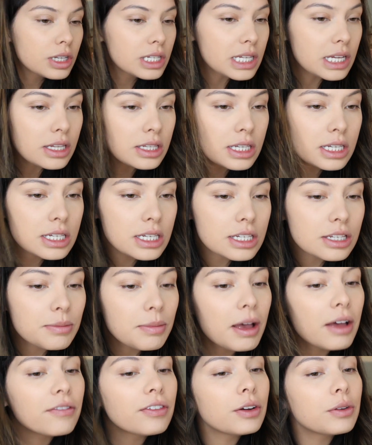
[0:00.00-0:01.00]
Since this is a
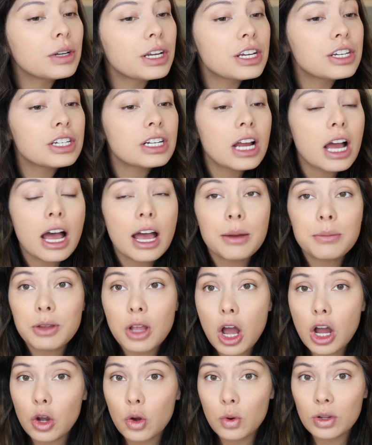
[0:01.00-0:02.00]
matte foundation, I'm
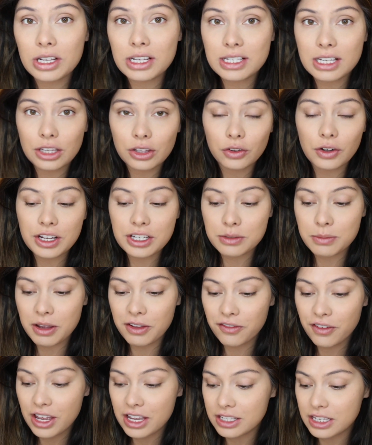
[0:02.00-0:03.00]
not going to set the rest of my
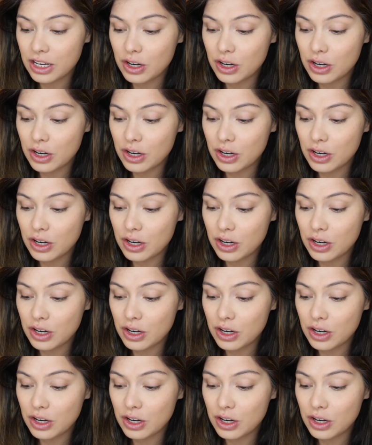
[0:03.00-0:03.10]
face.